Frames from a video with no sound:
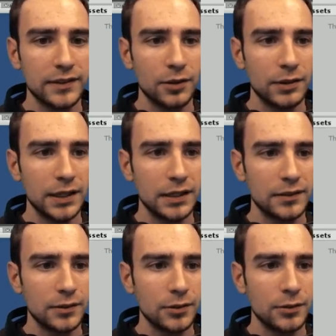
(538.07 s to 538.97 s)
go
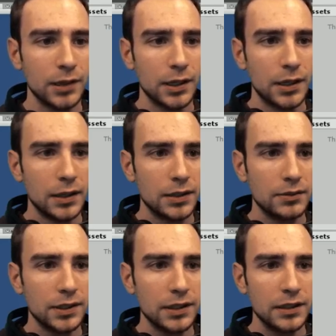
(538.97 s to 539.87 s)
into
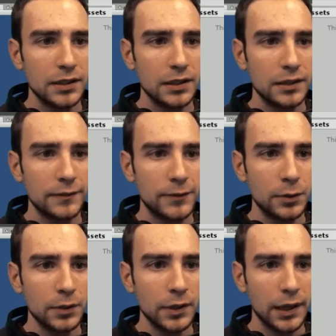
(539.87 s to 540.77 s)
Unity
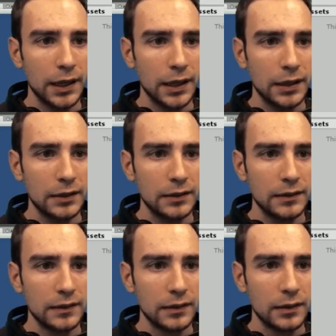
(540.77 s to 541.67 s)
4
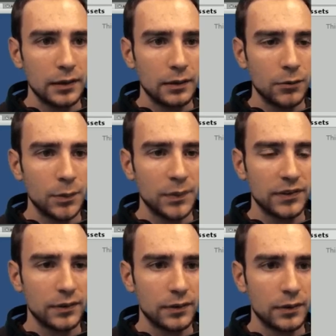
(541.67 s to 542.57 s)
and
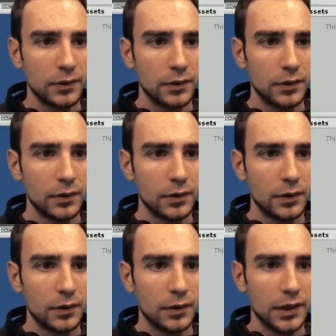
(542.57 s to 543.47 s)
whoops.
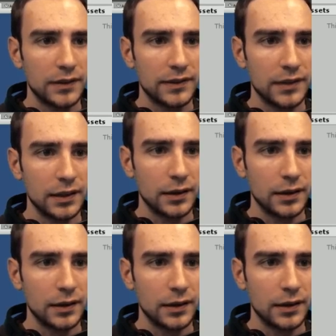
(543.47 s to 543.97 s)
Let's see.